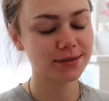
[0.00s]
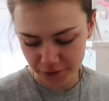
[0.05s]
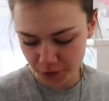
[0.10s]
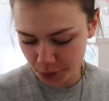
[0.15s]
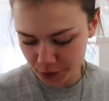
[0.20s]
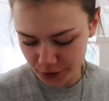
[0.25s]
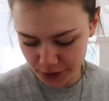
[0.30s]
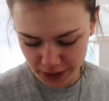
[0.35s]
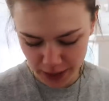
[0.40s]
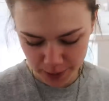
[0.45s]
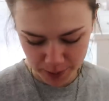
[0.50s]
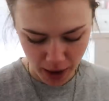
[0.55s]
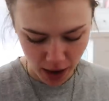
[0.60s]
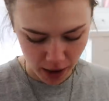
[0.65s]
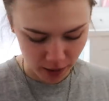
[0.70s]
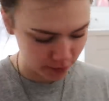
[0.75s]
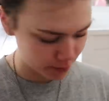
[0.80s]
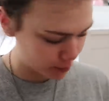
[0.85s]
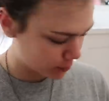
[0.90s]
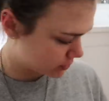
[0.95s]
Everyone and their
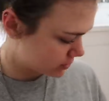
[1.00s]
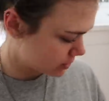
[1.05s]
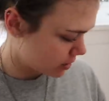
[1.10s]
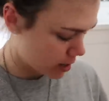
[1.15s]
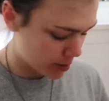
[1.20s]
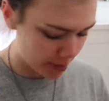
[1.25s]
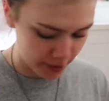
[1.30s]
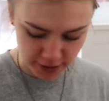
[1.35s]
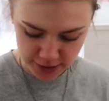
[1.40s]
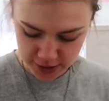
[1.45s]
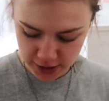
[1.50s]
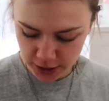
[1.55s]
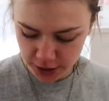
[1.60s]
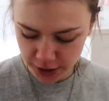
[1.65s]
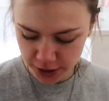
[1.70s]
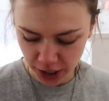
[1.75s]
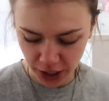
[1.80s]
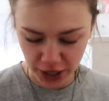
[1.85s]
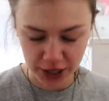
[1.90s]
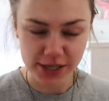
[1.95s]
mum wants their eyebrows to
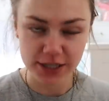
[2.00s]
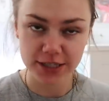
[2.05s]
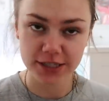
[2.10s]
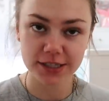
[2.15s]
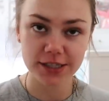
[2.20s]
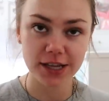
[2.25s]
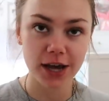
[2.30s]
look good,